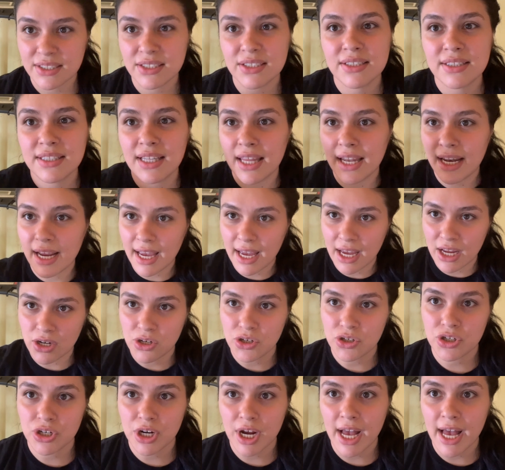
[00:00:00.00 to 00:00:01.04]
Just let it air
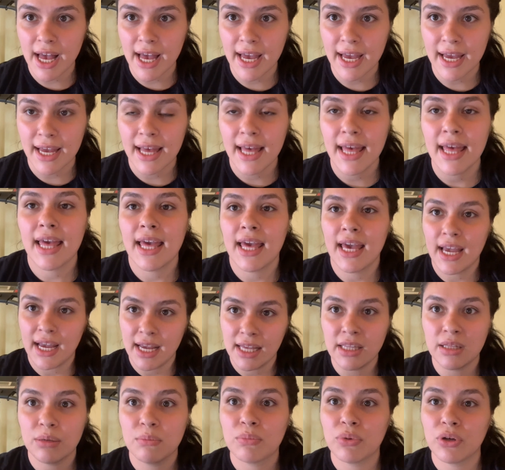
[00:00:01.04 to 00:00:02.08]
dry
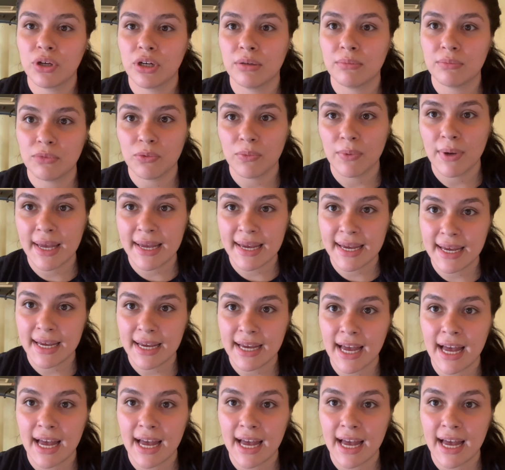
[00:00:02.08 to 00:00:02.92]
and then put them away.